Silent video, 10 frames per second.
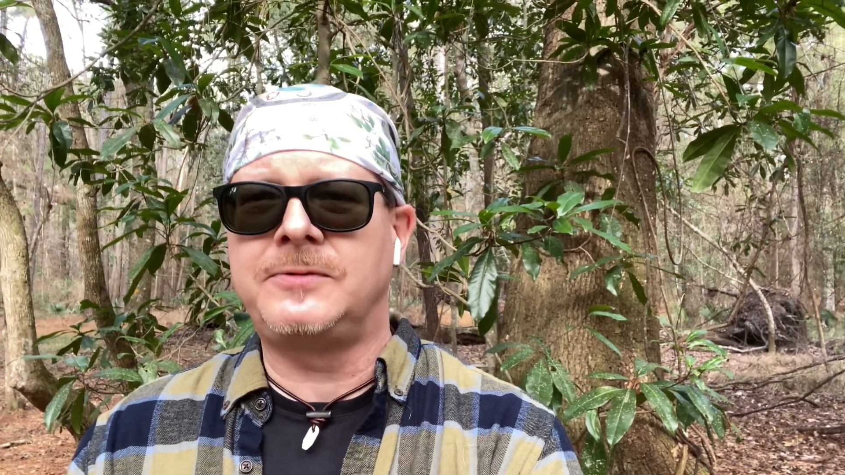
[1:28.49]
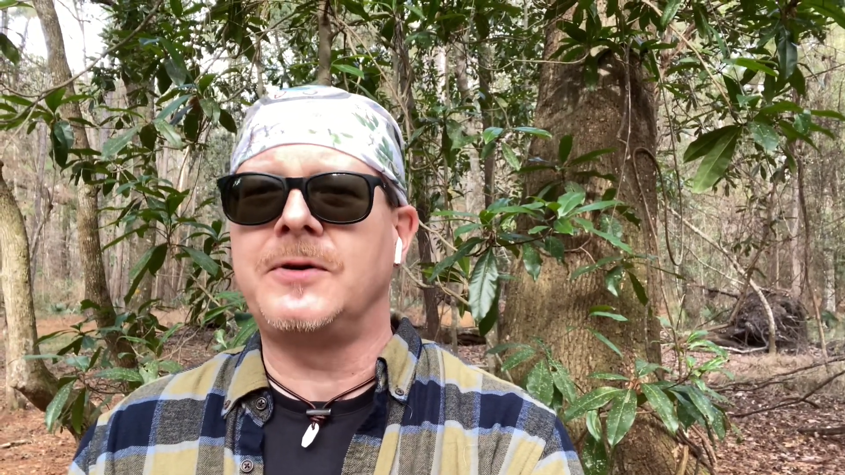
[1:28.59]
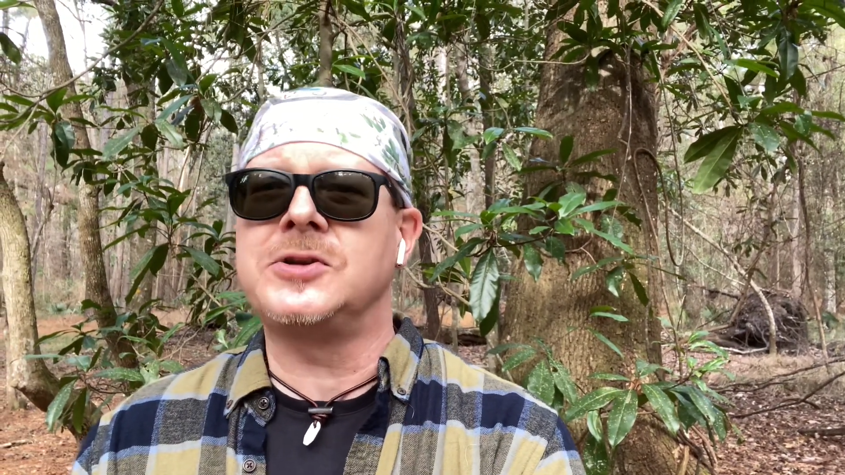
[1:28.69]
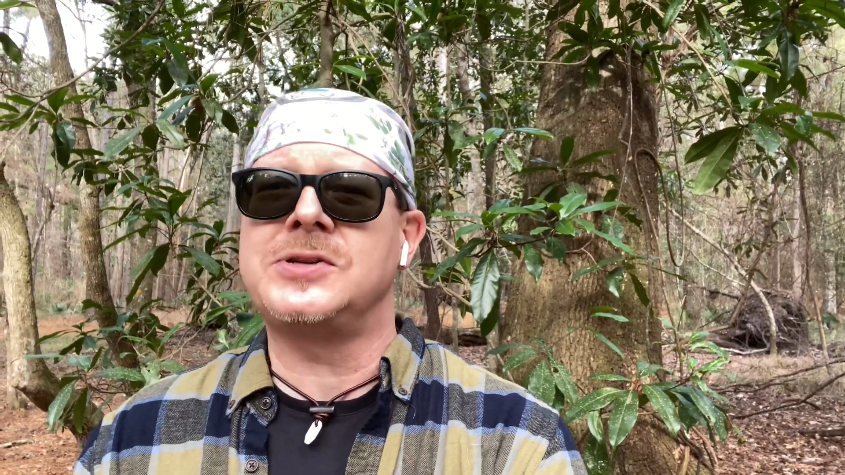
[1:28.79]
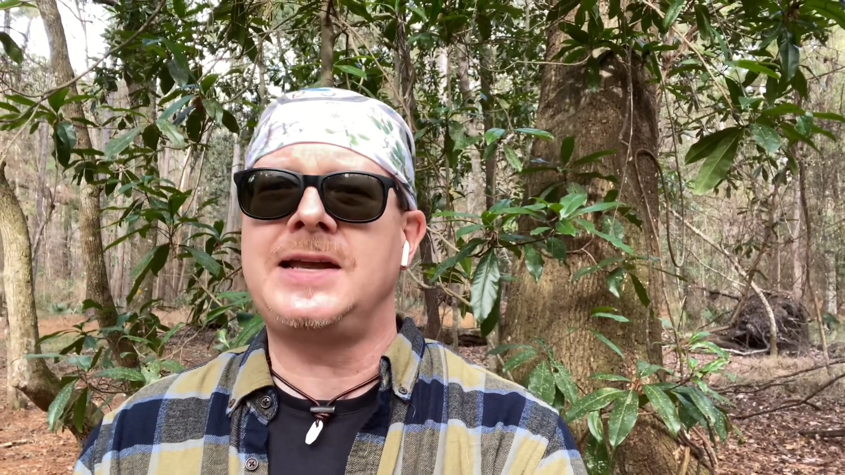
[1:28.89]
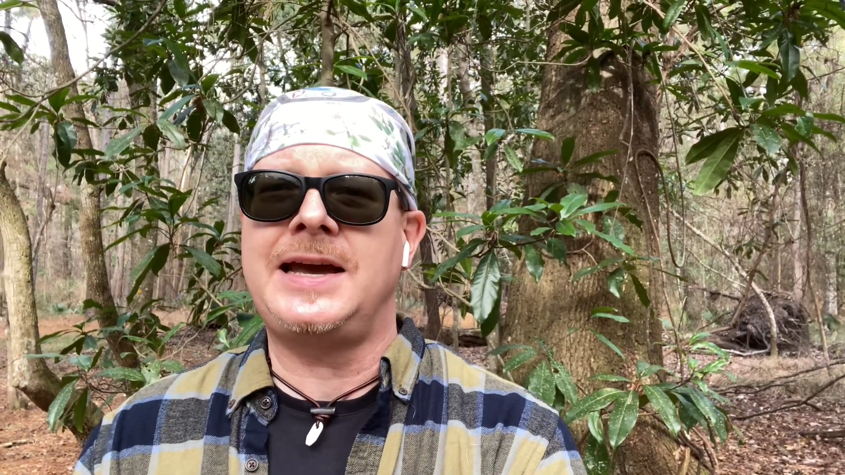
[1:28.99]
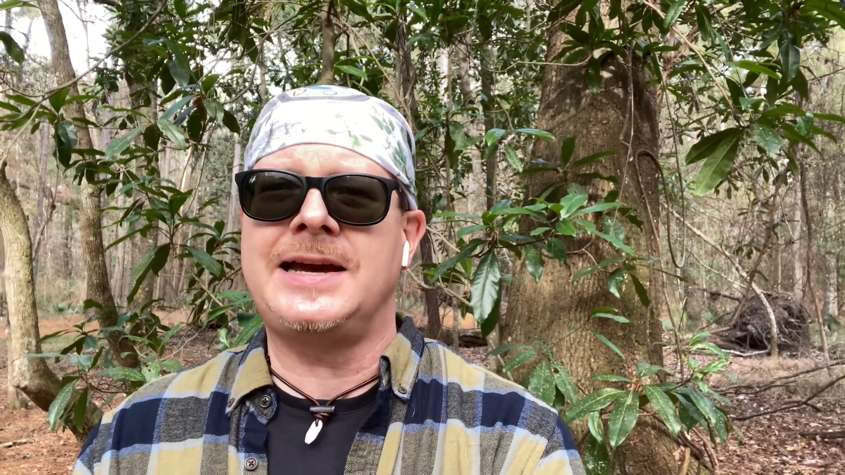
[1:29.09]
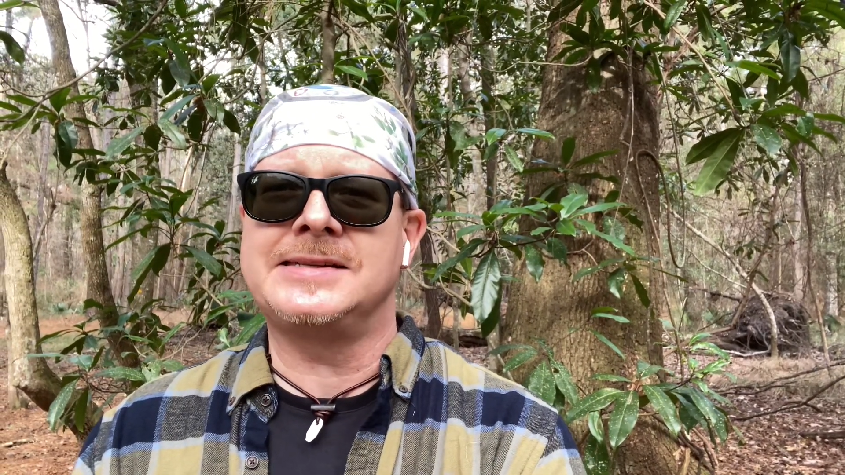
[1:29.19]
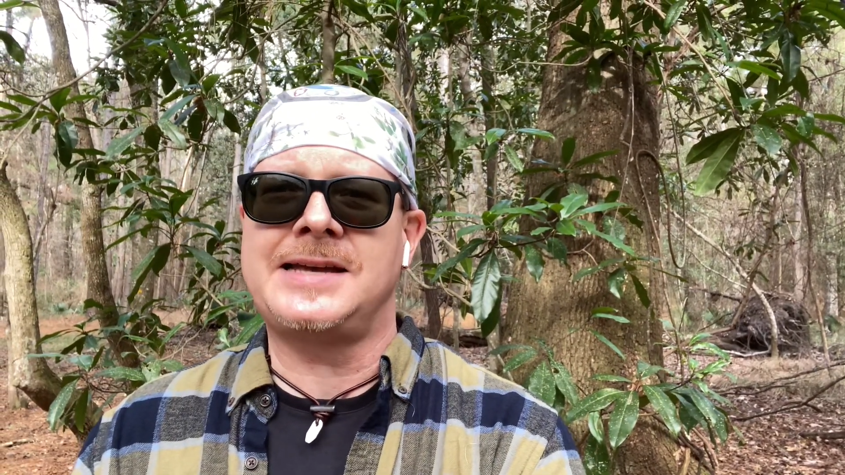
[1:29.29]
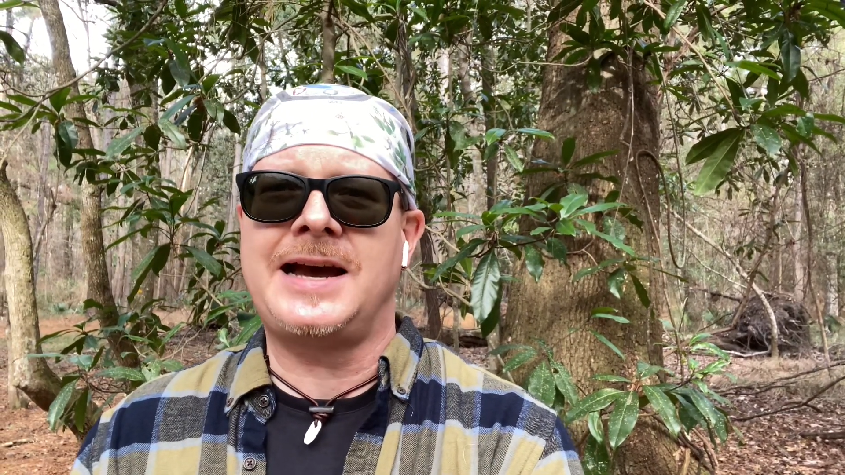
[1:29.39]
version
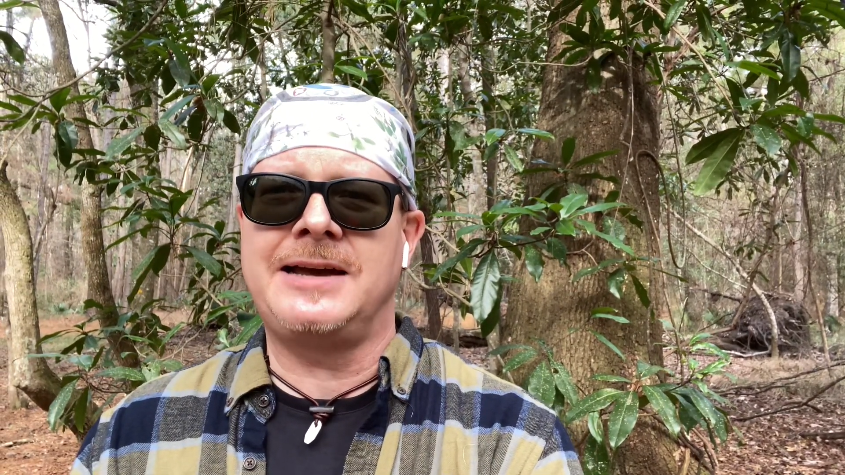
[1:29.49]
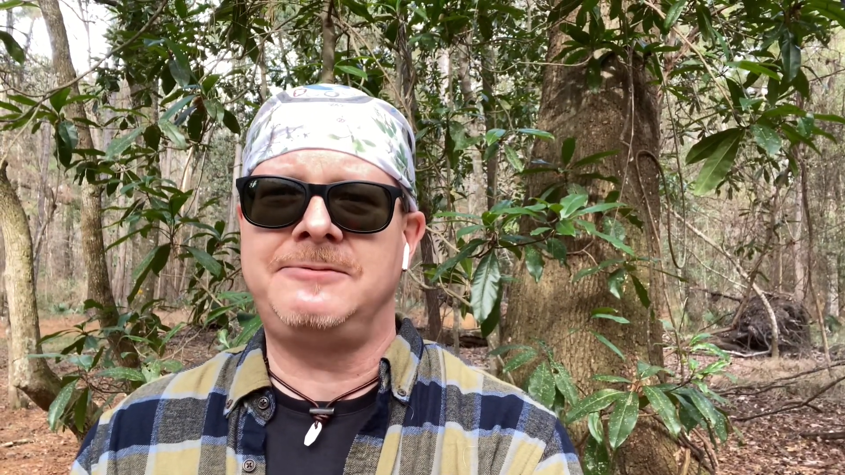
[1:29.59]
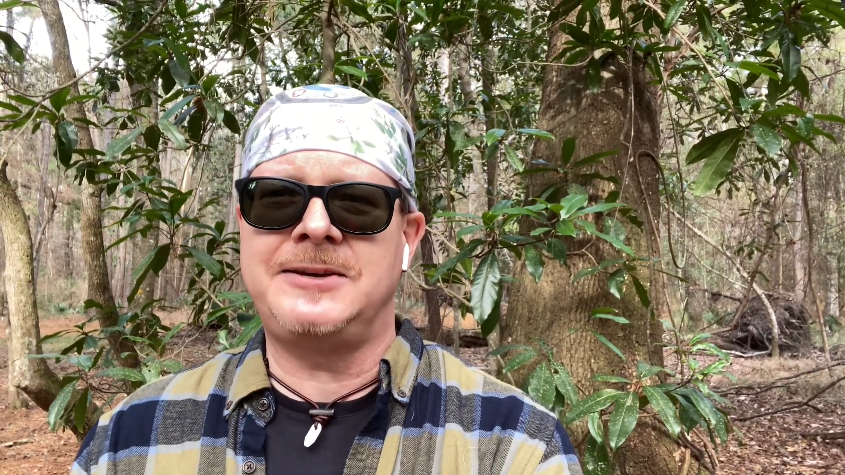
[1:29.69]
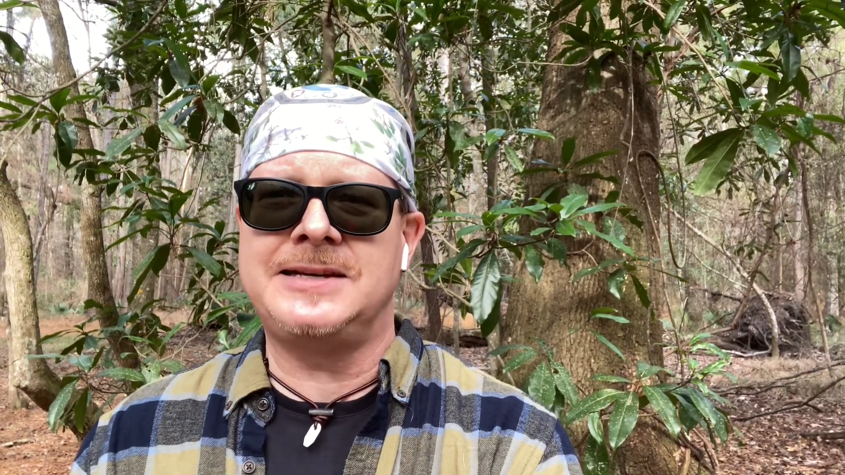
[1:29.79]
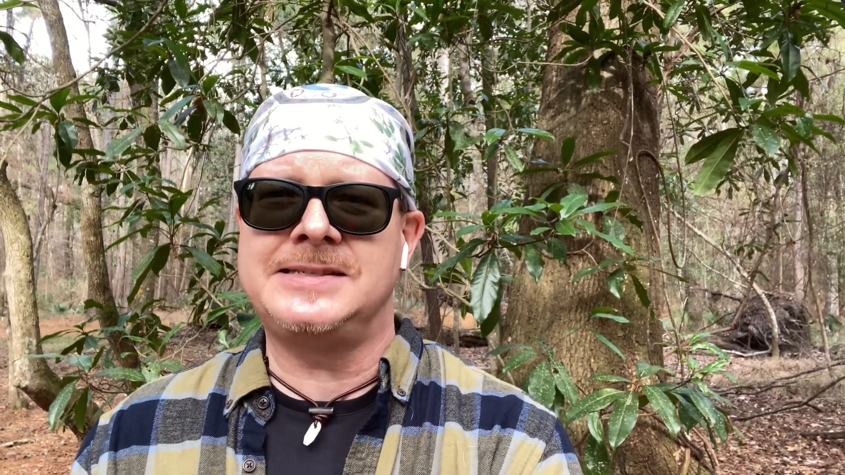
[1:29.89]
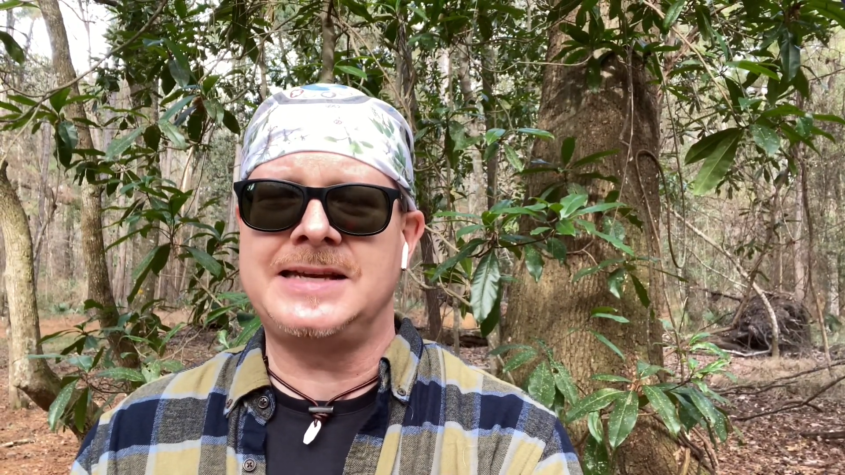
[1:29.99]
has high-vis